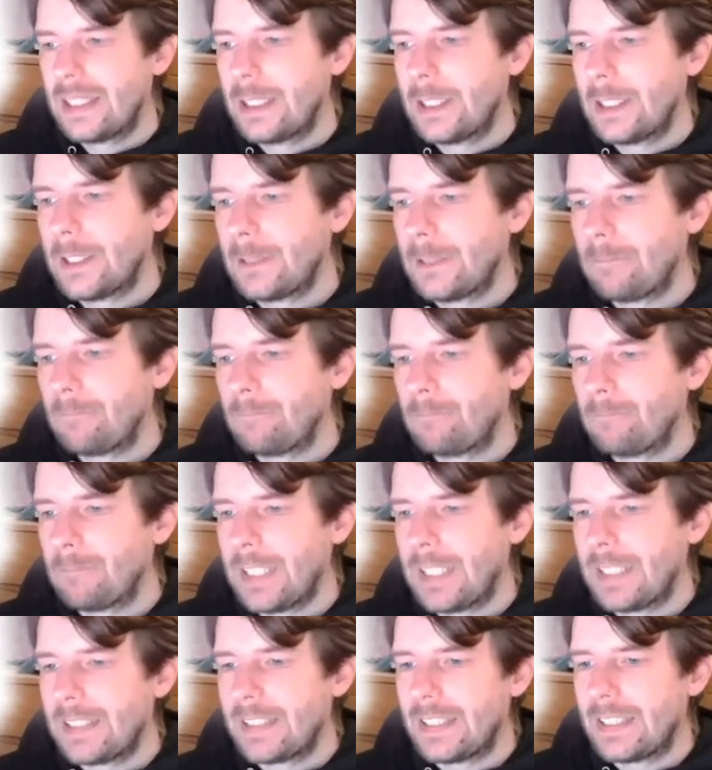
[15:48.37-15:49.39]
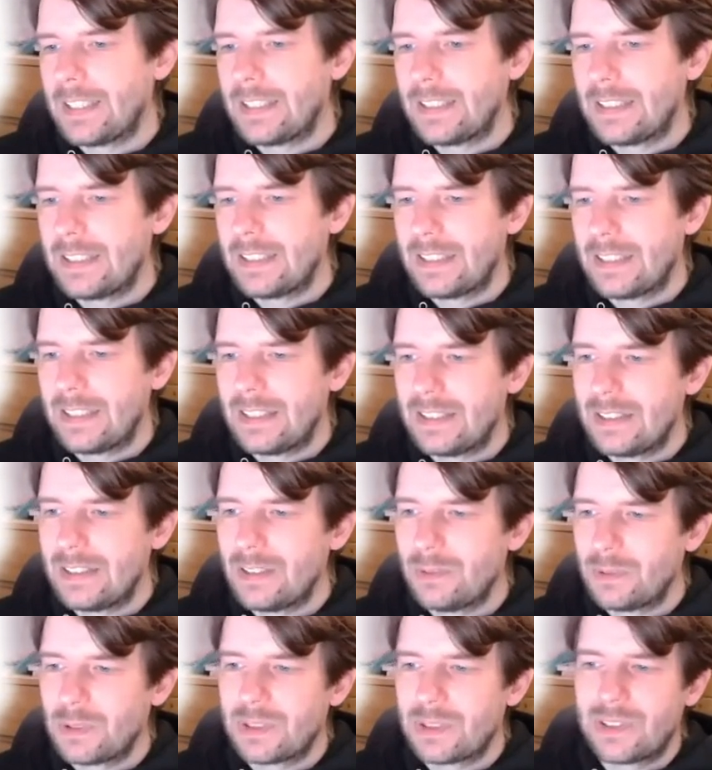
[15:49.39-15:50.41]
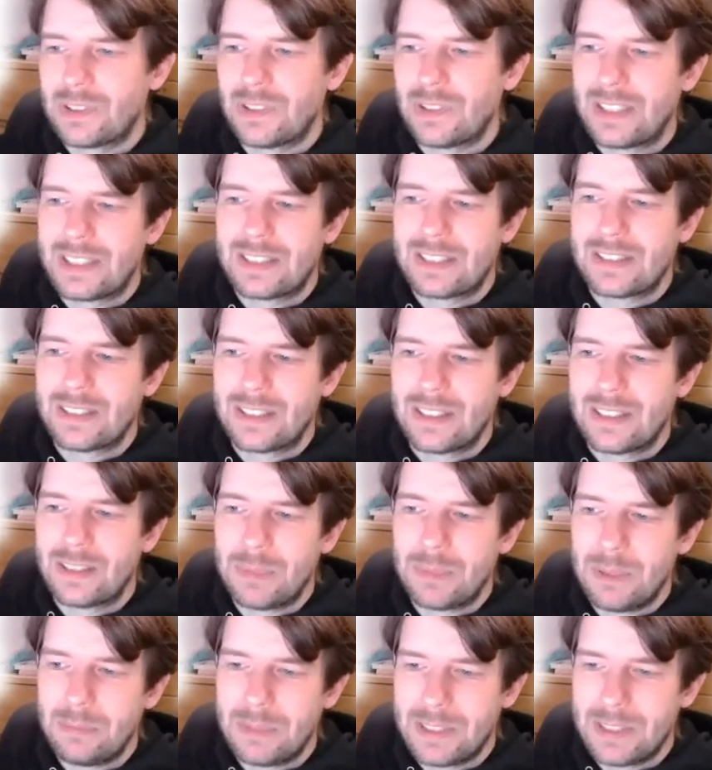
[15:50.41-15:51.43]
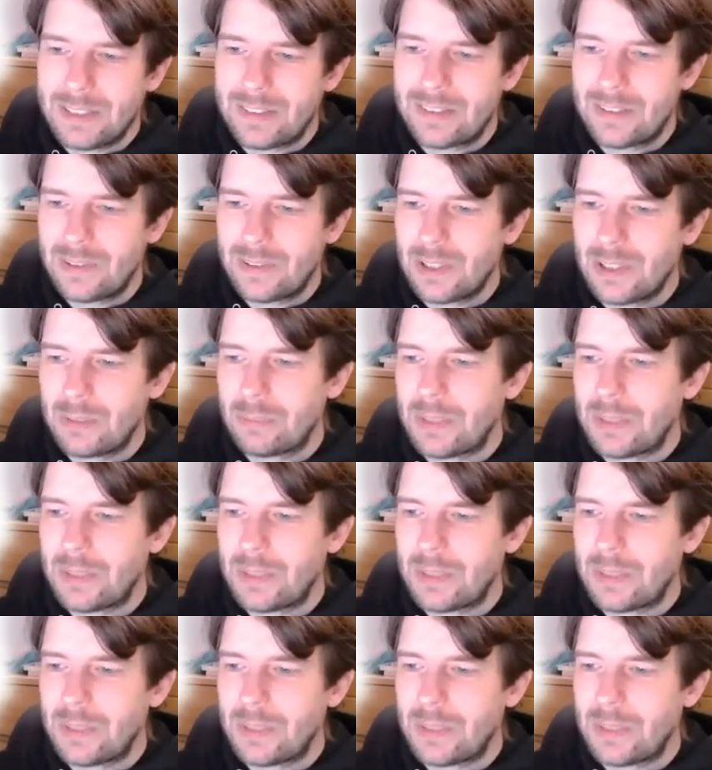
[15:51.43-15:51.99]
Um, and then uh, you wouldn't connect a, a, PBX to it,